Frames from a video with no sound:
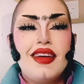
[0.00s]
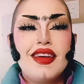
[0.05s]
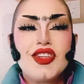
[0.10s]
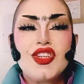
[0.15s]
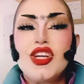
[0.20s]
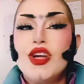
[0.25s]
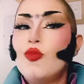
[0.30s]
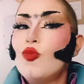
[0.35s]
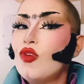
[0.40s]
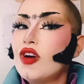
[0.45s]

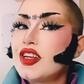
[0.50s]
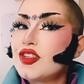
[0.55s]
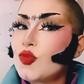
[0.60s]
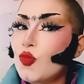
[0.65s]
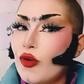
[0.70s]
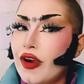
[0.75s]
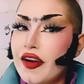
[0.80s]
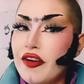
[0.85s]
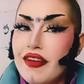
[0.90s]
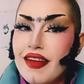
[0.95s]
She was
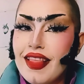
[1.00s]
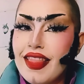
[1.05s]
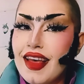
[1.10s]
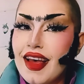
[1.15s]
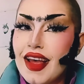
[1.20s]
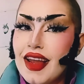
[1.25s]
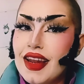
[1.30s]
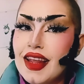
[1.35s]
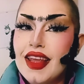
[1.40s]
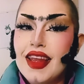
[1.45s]
wearing
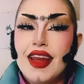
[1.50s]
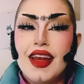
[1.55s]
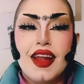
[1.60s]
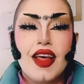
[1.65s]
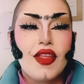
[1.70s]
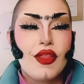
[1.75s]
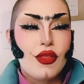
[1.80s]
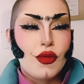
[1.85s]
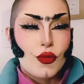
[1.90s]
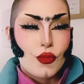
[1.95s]
that
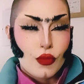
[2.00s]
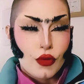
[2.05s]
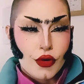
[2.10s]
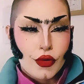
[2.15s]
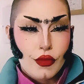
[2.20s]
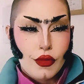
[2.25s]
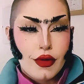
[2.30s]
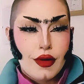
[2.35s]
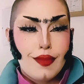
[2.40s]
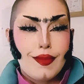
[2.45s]
in the
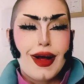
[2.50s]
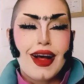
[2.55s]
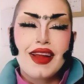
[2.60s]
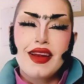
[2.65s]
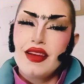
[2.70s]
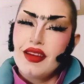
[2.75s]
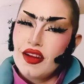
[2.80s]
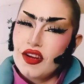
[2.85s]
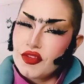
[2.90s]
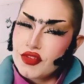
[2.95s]
workroom. I
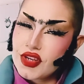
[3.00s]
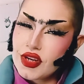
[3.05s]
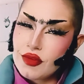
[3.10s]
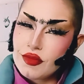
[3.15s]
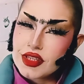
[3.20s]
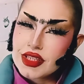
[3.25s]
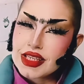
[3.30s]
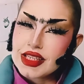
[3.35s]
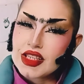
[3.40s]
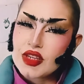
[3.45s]
don't know if she
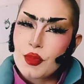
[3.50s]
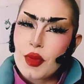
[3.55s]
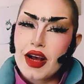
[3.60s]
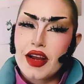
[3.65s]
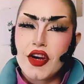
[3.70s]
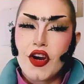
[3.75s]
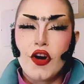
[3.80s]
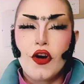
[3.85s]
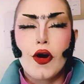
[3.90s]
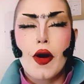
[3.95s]
was
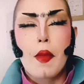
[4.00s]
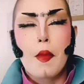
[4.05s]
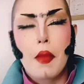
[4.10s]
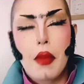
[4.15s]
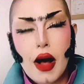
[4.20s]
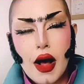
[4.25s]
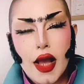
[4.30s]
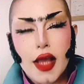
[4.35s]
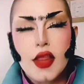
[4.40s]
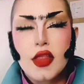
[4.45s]
inspired
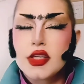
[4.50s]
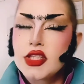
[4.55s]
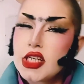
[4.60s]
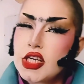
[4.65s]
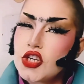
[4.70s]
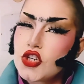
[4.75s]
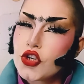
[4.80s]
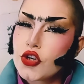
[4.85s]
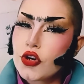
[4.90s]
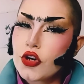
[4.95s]
by the
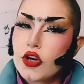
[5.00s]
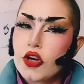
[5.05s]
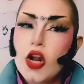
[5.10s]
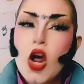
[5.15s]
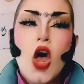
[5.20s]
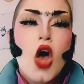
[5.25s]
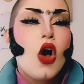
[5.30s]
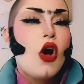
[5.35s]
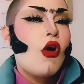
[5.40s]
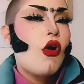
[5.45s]
t-shirt
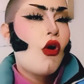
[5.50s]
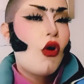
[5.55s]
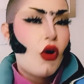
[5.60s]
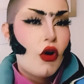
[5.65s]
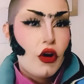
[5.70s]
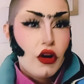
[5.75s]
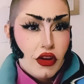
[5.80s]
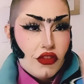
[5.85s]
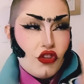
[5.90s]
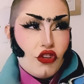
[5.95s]

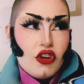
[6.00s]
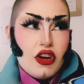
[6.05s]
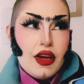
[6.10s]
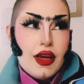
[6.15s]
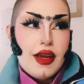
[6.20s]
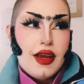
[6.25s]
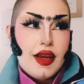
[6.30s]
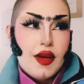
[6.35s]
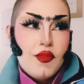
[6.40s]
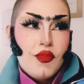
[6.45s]
or
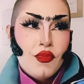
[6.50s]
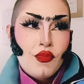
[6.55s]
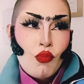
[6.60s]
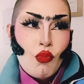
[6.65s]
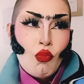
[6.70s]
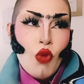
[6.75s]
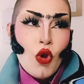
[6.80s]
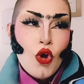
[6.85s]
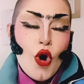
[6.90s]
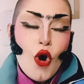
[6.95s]
she
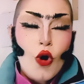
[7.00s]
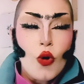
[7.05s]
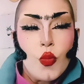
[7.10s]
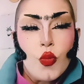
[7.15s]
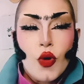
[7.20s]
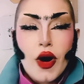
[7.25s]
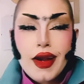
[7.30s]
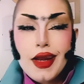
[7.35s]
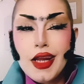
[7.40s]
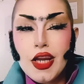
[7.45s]

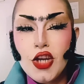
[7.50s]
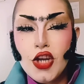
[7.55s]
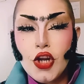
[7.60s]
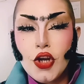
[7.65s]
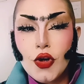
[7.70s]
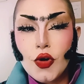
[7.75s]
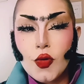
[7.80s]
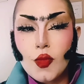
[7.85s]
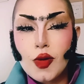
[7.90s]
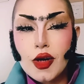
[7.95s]
already
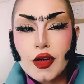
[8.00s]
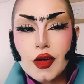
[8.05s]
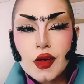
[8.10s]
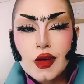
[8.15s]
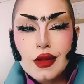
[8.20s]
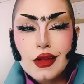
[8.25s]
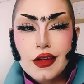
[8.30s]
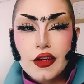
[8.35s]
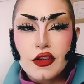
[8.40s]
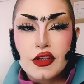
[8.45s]
knew what her
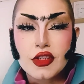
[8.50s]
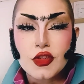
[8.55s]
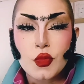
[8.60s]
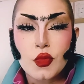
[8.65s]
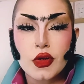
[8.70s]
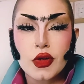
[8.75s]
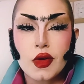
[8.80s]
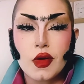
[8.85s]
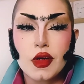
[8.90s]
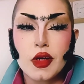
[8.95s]
lyrics
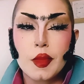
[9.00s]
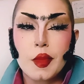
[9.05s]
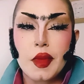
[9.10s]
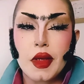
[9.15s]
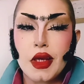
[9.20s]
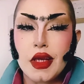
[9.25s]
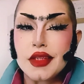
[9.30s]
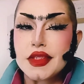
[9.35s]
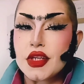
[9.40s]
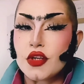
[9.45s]
were going to
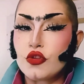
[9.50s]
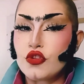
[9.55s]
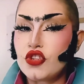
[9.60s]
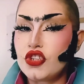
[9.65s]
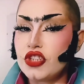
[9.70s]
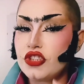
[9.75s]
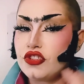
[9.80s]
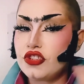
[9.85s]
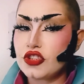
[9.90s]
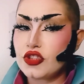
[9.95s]
be, so
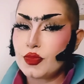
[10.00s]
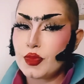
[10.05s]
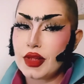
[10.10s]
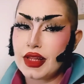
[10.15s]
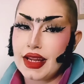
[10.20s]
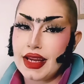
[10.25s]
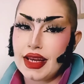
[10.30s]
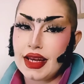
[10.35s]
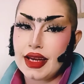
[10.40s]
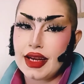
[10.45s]
she just
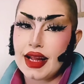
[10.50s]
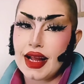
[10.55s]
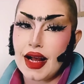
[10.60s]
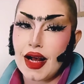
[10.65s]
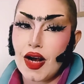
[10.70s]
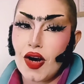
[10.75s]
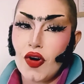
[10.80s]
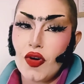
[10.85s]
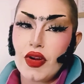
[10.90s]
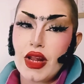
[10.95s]
played it
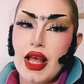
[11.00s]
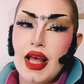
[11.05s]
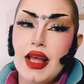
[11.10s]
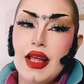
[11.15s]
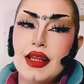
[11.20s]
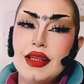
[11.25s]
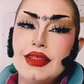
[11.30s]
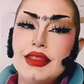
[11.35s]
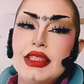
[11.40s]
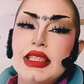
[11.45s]
out
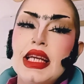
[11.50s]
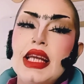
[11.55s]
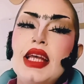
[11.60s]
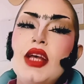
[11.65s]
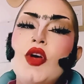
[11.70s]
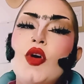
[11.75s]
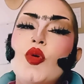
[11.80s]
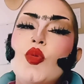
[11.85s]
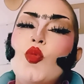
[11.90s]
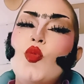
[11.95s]
and
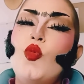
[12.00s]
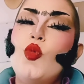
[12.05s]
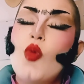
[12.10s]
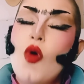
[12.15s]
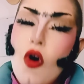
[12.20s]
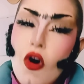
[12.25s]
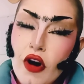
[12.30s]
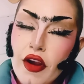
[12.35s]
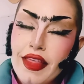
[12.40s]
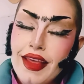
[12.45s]

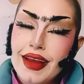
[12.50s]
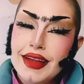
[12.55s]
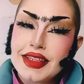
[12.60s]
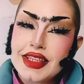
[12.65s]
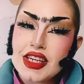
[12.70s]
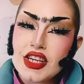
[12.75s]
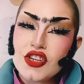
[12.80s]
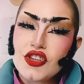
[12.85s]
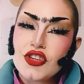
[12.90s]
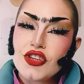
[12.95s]
wore that
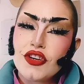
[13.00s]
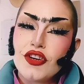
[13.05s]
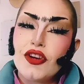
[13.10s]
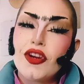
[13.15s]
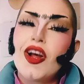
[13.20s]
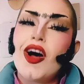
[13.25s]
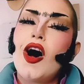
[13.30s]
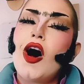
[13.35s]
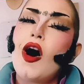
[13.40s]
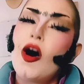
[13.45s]

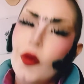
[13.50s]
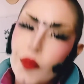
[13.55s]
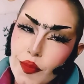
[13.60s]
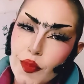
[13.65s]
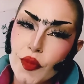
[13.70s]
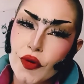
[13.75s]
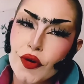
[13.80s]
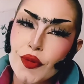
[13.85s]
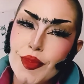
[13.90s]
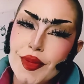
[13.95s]
t-shirt on
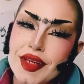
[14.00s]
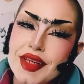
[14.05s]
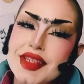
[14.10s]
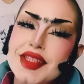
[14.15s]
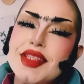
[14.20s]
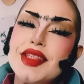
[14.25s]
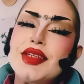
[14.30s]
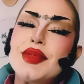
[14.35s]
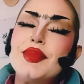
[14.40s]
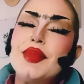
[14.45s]
purpose
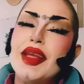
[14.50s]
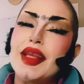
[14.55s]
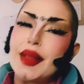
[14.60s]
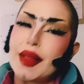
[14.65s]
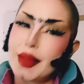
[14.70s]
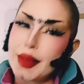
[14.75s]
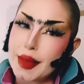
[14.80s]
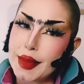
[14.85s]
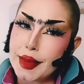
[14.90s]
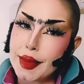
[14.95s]
to make
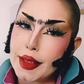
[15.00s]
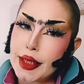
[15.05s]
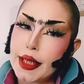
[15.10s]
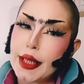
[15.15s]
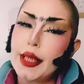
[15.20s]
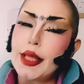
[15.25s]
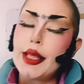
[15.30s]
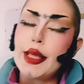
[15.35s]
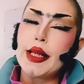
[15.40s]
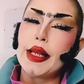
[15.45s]
it look,
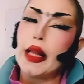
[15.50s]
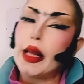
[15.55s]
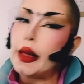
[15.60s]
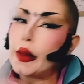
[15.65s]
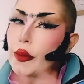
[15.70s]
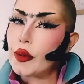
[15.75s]
you know.